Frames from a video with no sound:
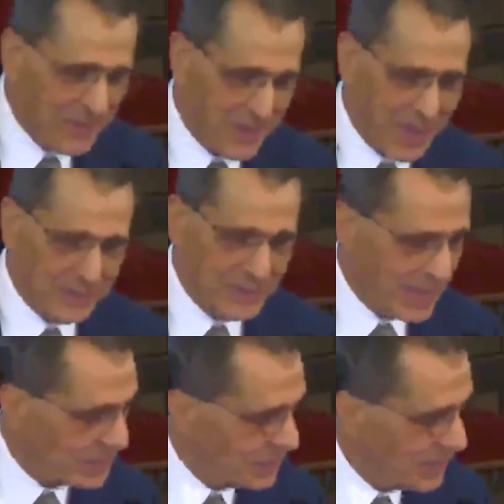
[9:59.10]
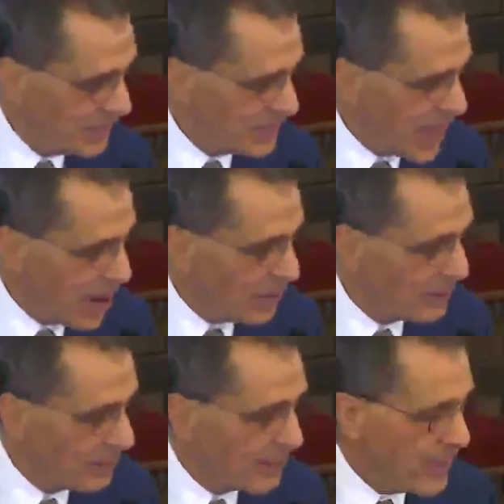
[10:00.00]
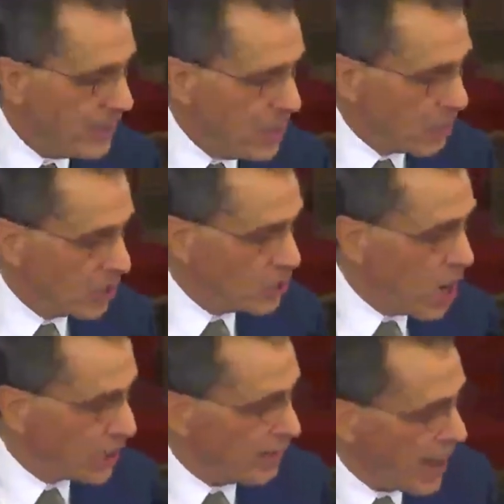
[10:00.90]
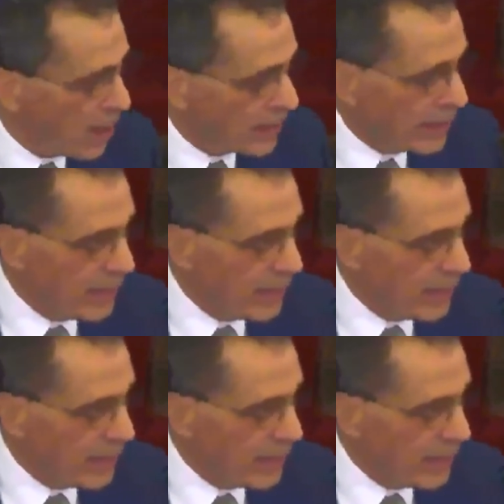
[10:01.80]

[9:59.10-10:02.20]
last section. Now, We're going to talk about